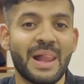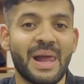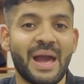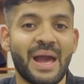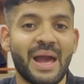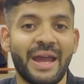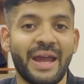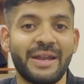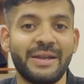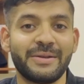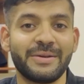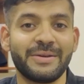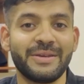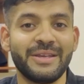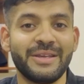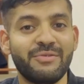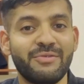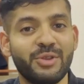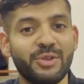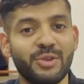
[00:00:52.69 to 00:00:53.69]
And
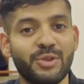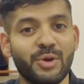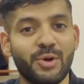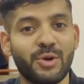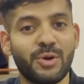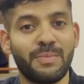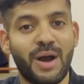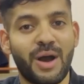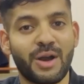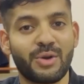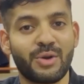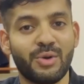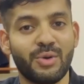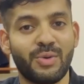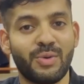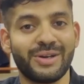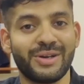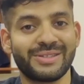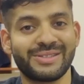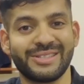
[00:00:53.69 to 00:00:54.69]
even though Baku
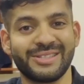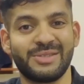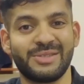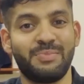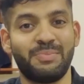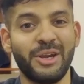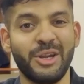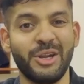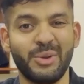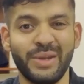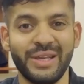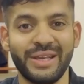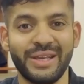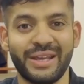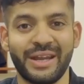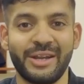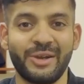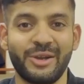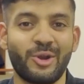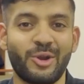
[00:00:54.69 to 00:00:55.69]
was a sprint
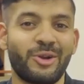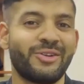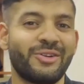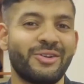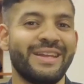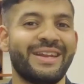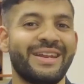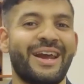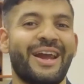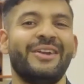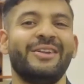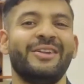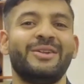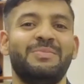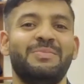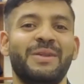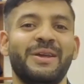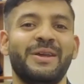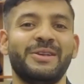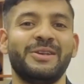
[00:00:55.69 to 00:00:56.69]
weekend, not really an ideal
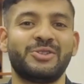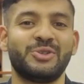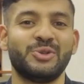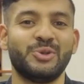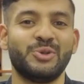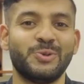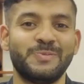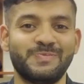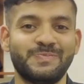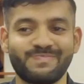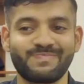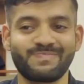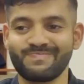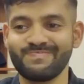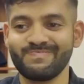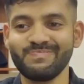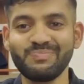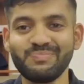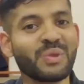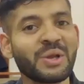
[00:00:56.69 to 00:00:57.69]
place to,
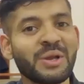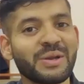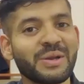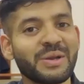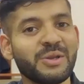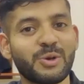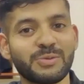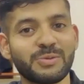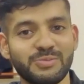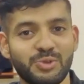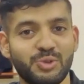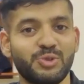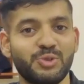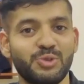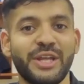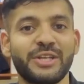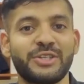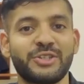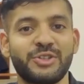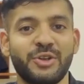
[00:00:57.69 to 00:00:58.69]
you know, to
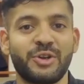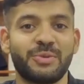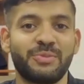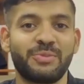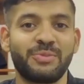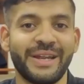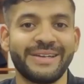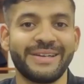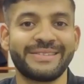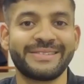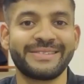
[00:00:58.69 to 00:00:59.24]
test your upgrades,